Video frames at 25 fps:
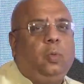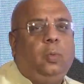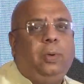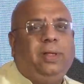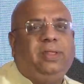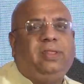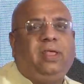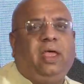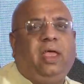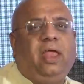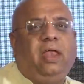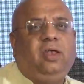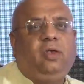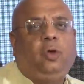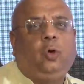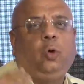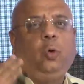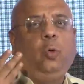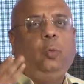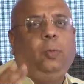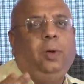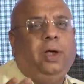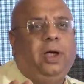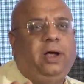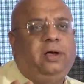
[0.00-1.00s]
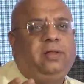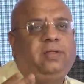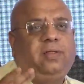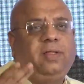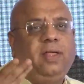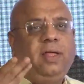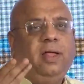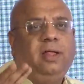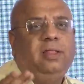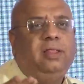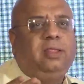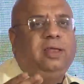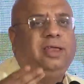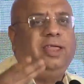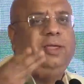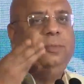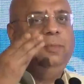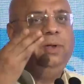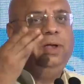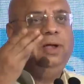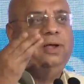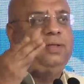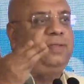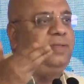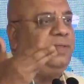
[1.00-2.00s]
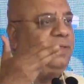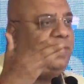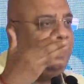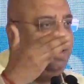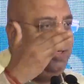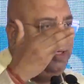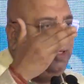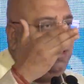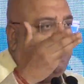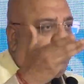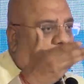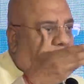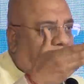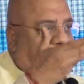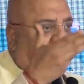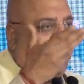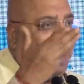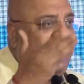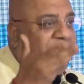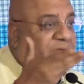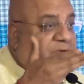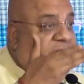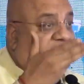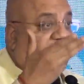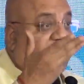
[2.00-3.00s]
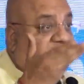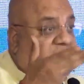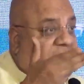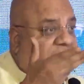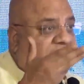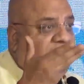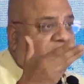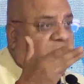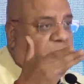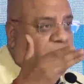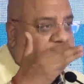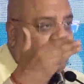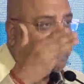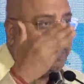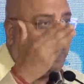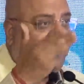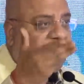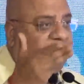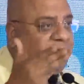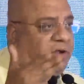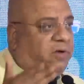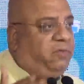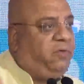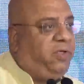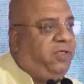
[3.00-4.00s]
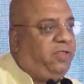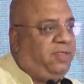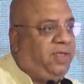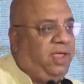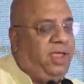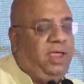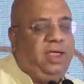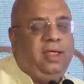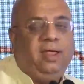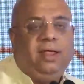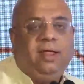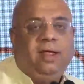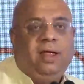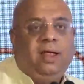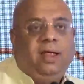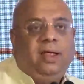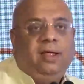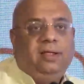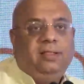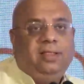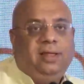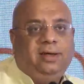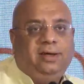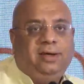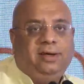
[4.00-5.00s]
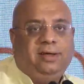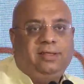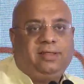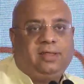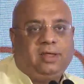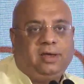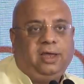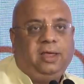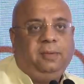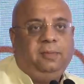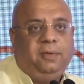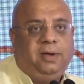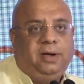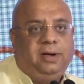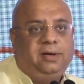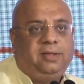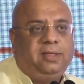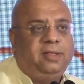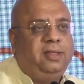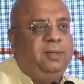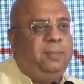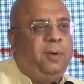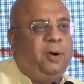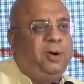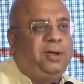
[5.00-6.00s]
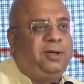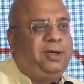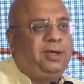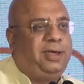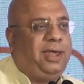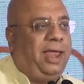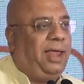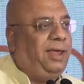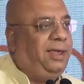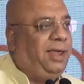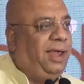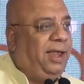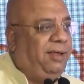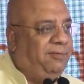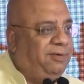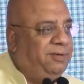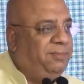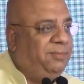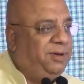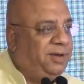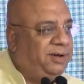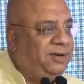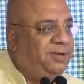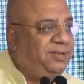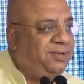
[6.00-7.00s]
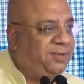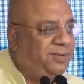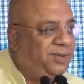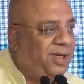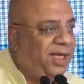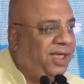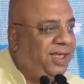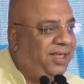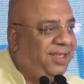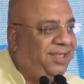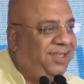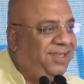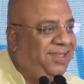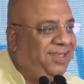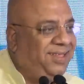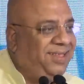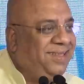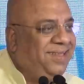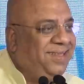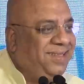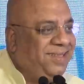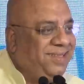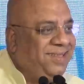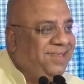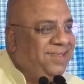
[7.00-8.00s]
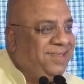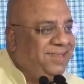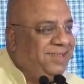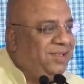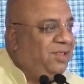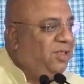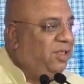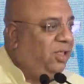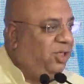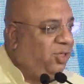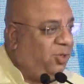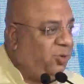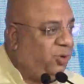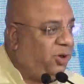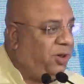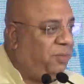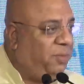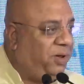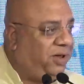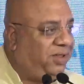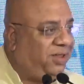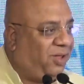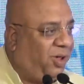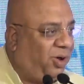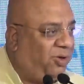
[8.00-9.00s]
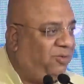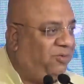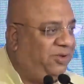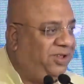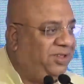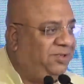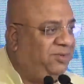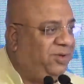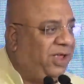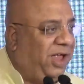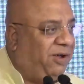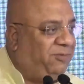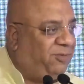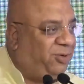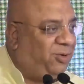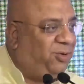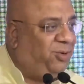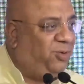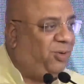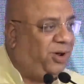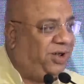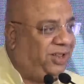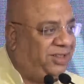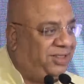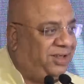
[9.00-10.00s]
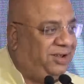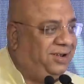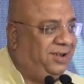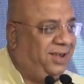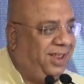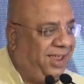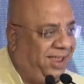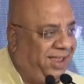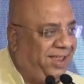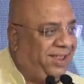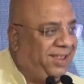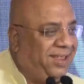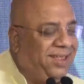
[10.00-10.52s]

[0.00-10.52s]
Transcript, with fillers: may say in two minutes, three minutes, but average time spent after we say that it is three minutes is about 10, 11 minutes. Okay. The jury meets always, we have to do another day.